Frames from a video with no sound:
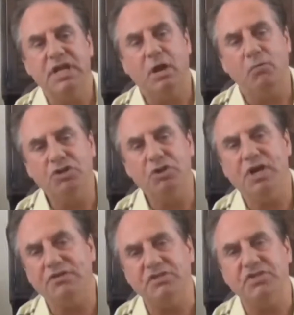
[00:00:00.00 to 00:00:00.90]
Now, when you
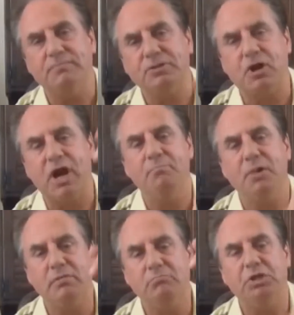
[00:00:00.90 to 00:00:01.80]
hit the subscribe
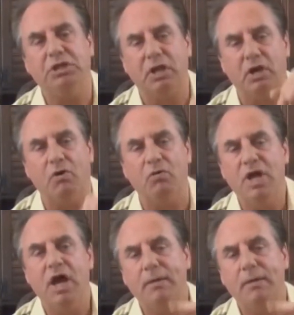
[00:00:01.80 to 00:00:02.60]
button below,